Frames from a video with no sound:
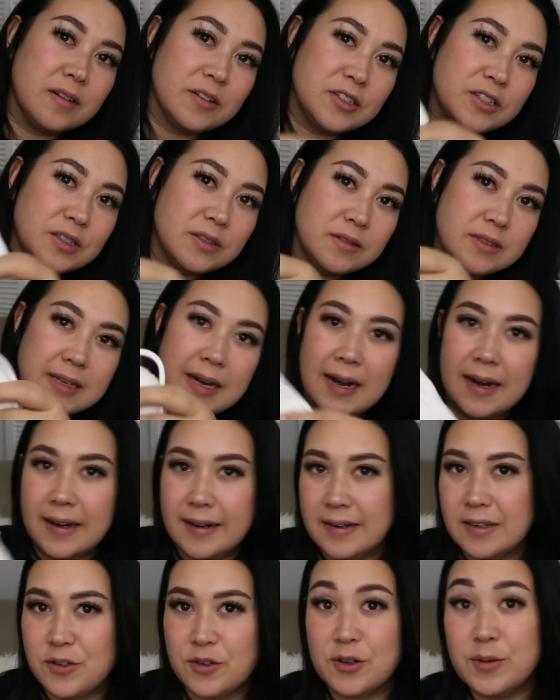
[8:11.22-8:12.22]
also tie
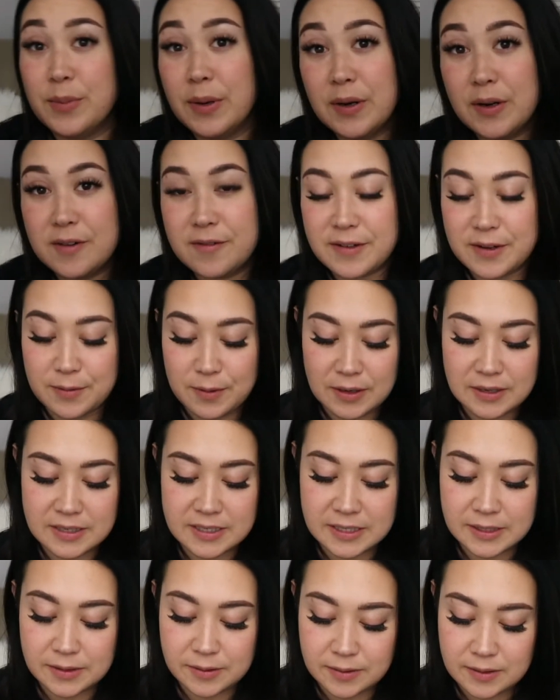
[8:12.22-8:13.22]
into a bow if you want
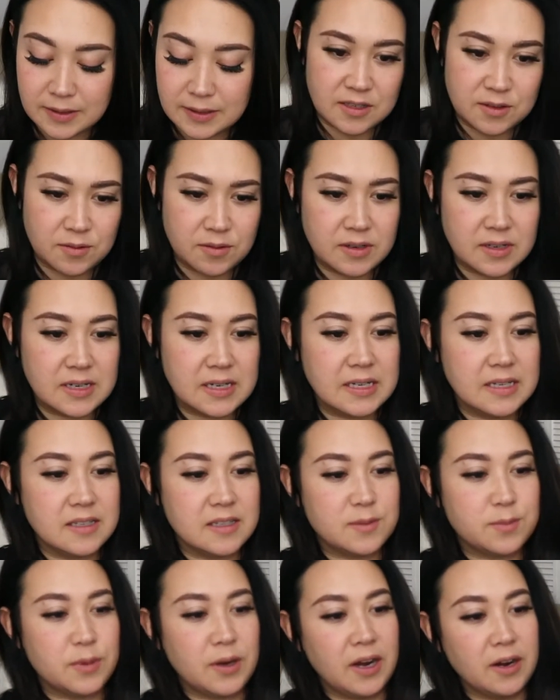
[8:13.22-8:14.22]
to. This one
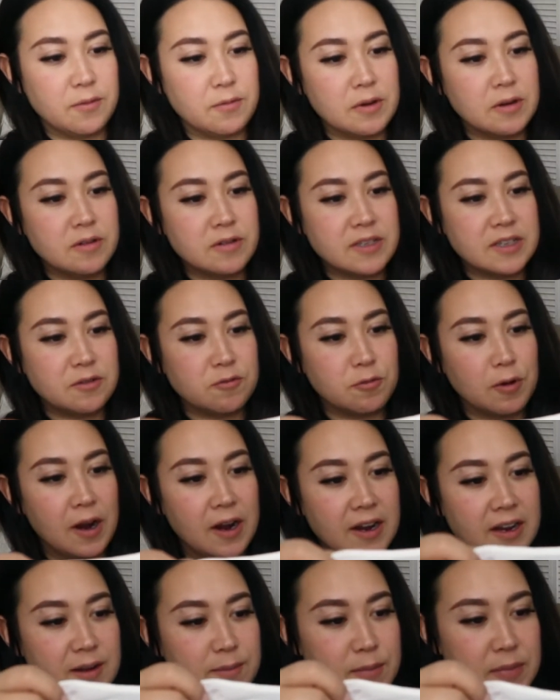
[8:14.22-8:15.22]
is by Rose and
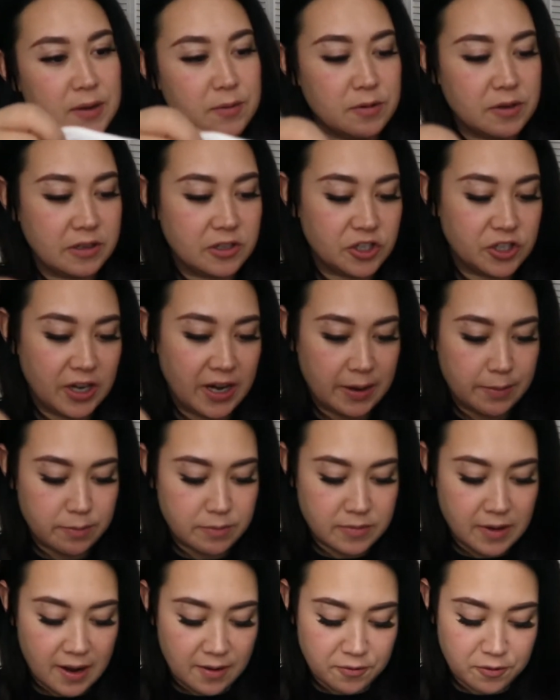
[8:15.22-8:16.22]
Rhyme, which
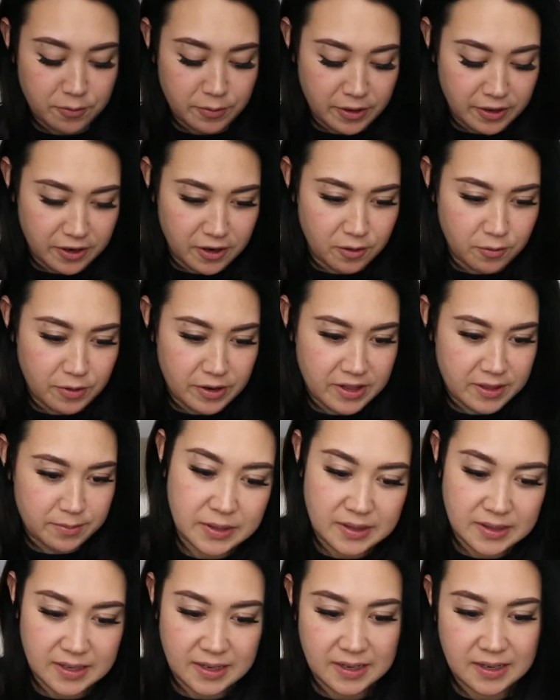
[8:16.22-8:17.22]
I'm not familiar with,
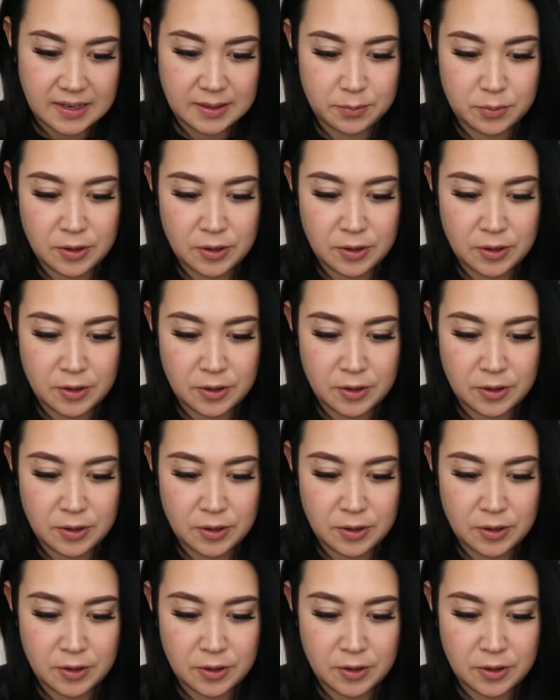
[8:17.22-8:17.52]
but they